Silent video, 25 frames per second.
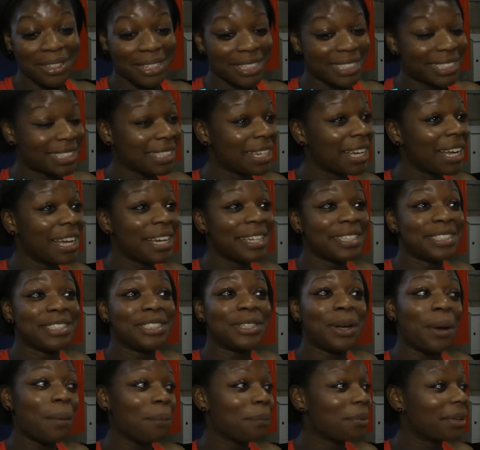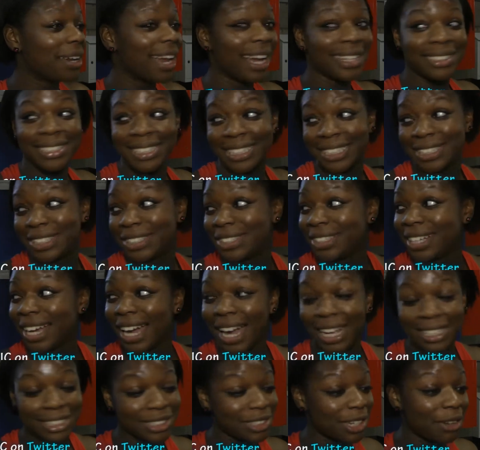just jumping. I
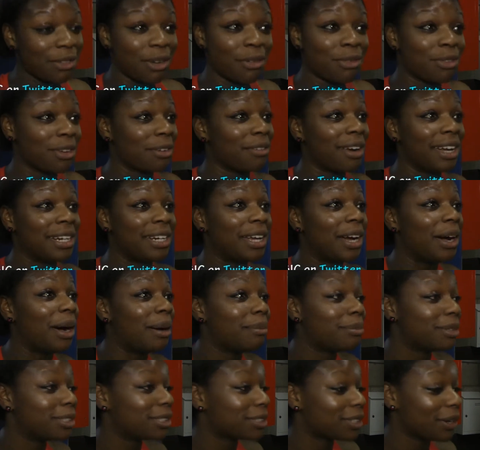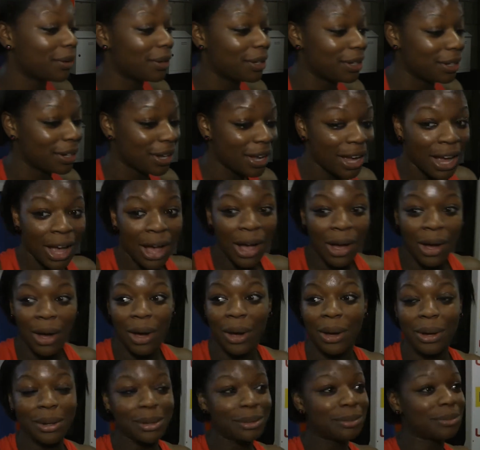deserve everything right now. I'm just going
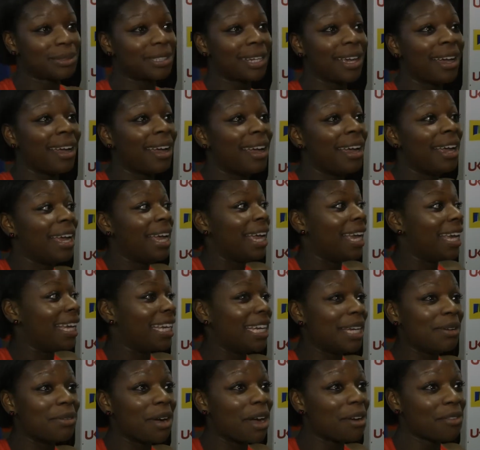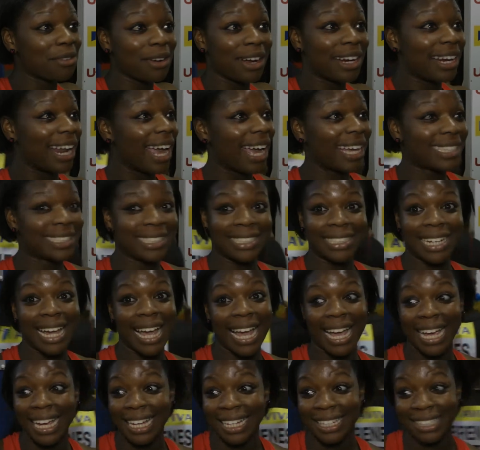home to eat whatever I like
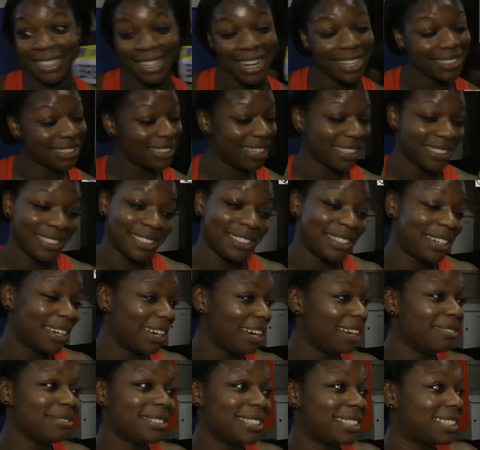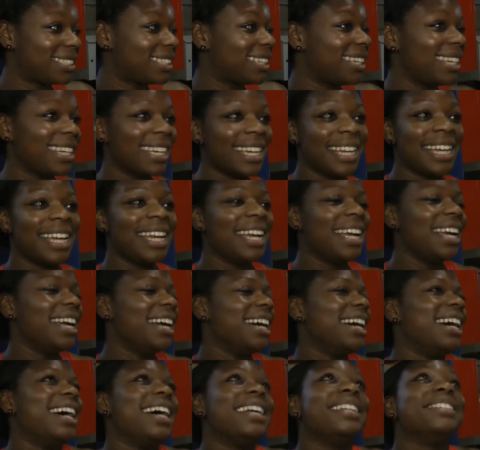today. I don't know.
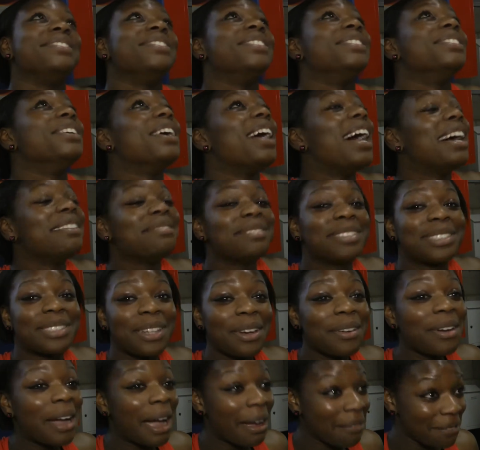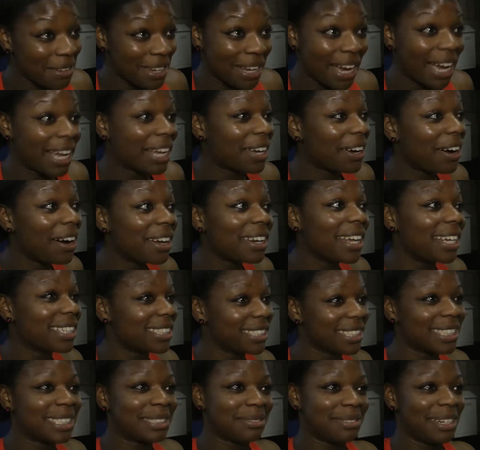I don't even know. I'm so happy. I can't
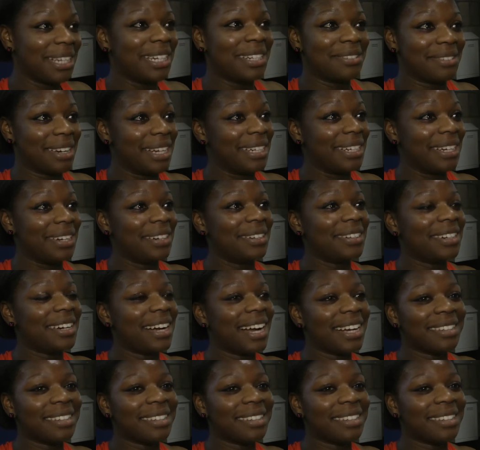actually explain it right now.